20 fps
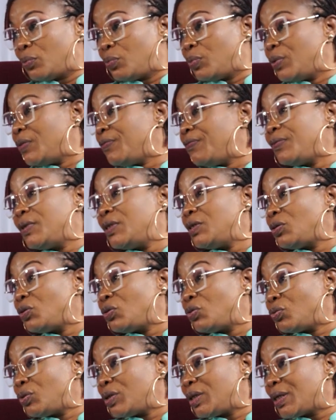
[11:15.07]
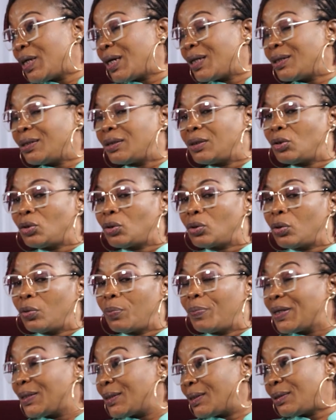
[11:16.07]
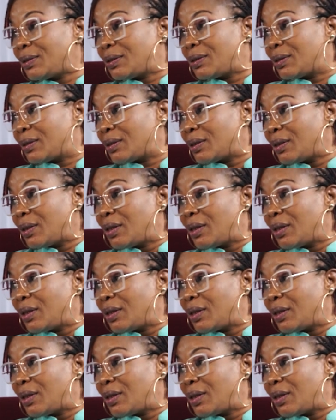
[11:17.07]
with these children, and it's so pathetic.